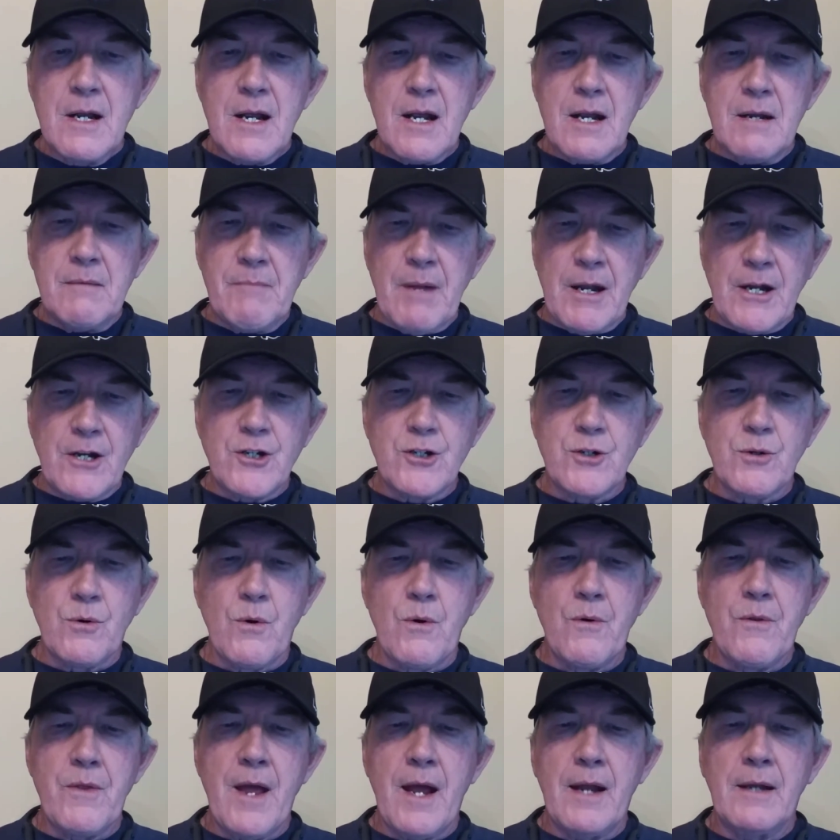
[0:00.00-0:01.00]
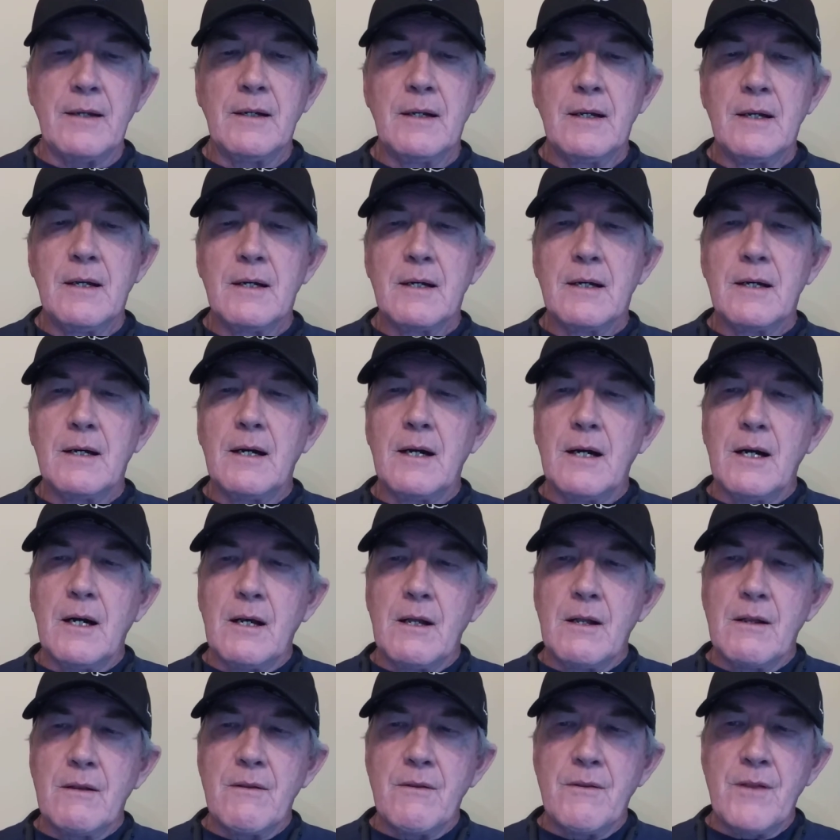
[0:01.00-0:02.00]
and make sure that
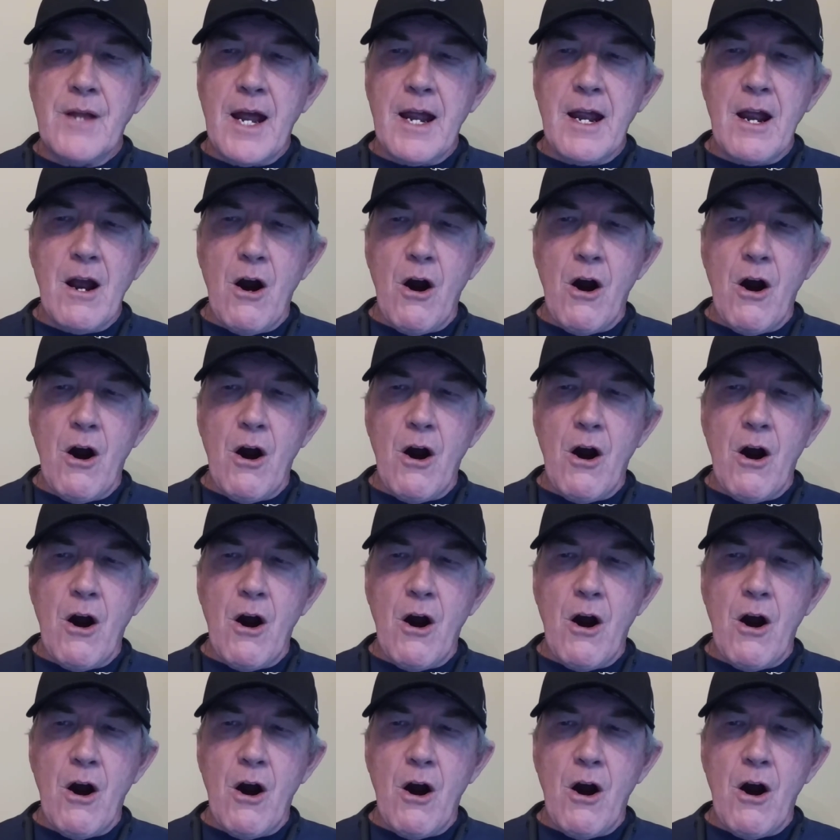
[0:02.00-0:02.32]
they